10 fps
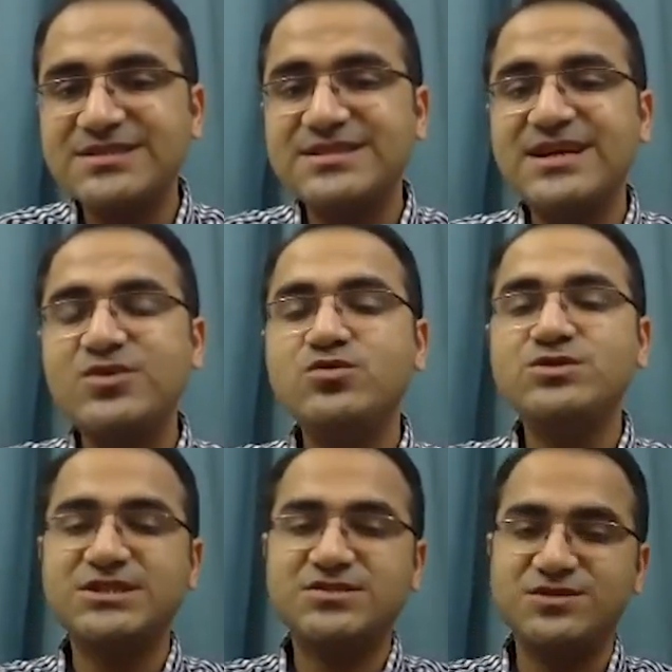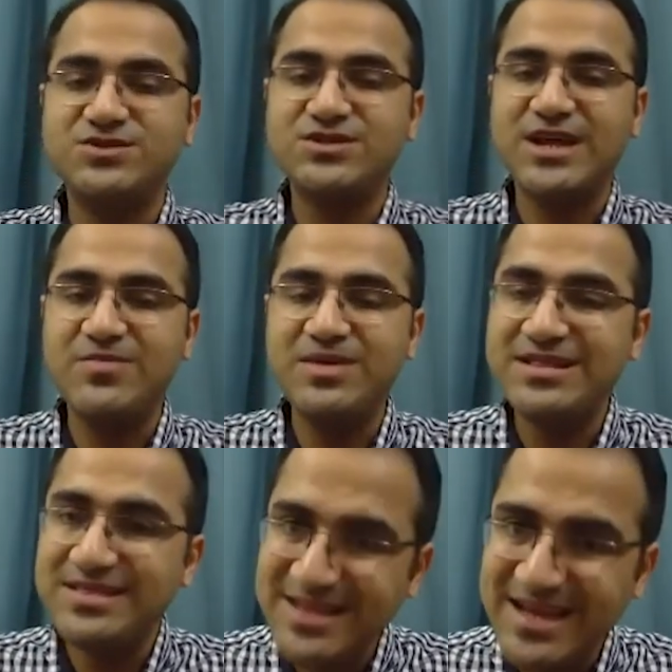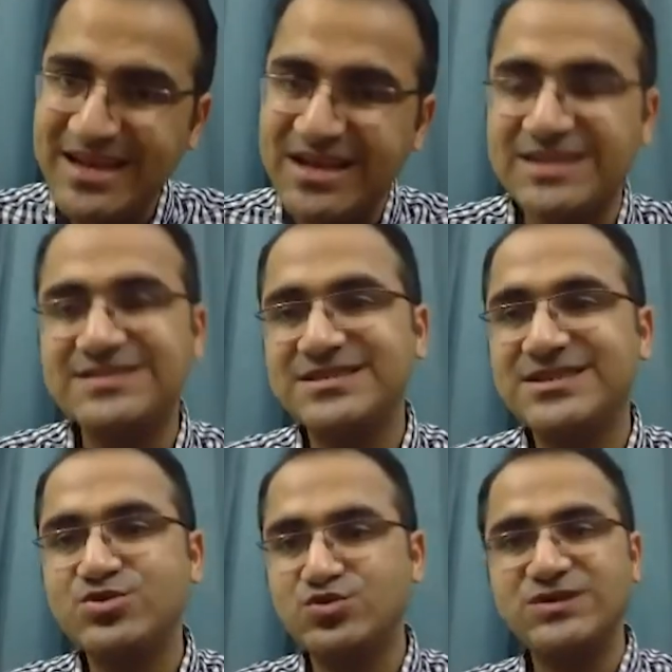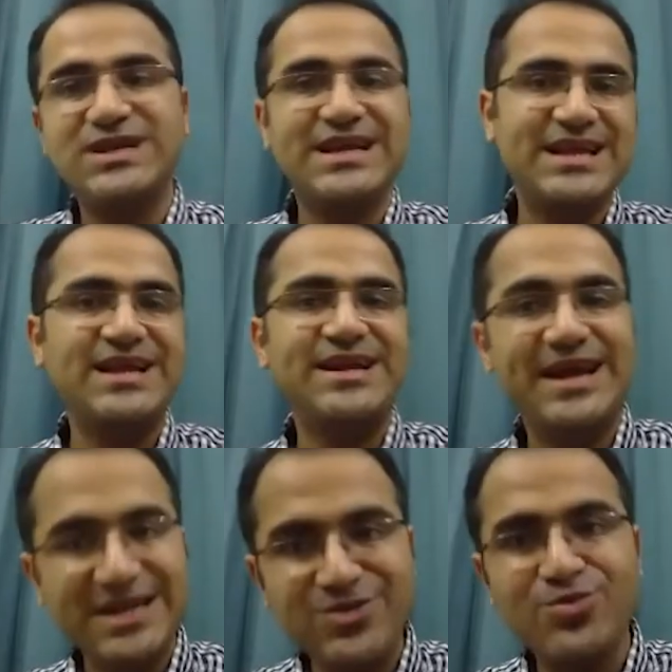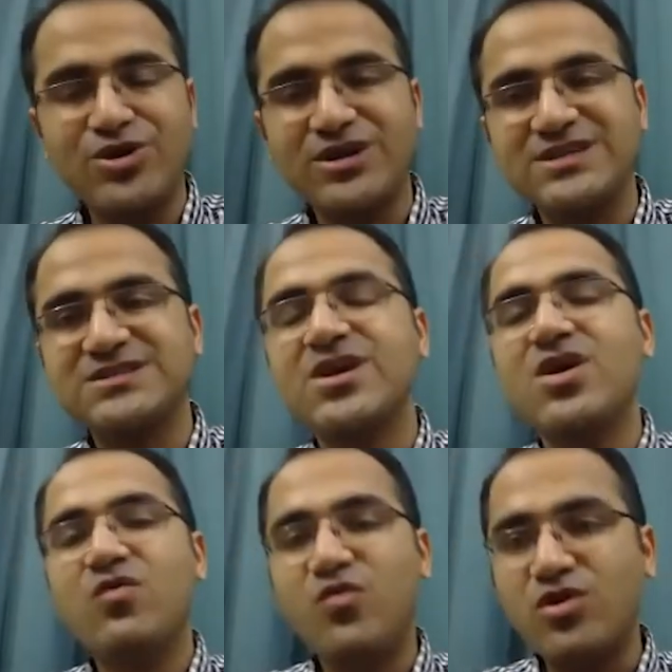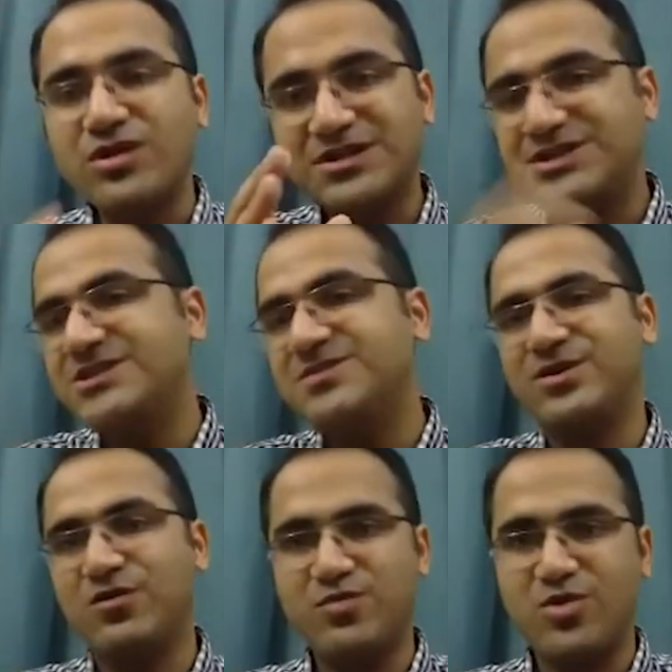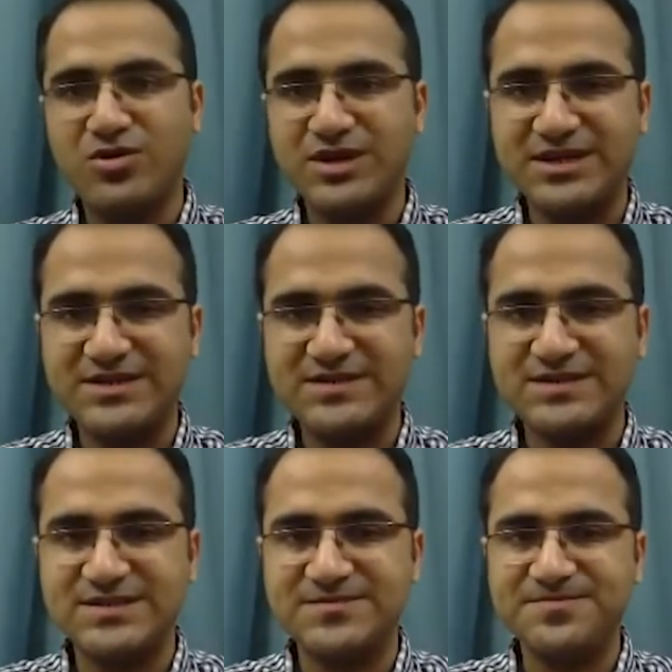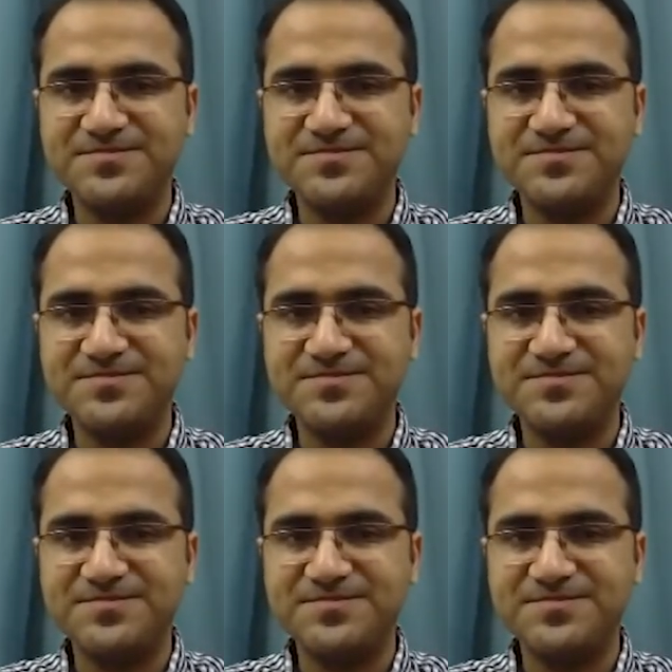then do chest physiotherapy, then consider using inhaled antibiotics for the treatment of bronchiectasis.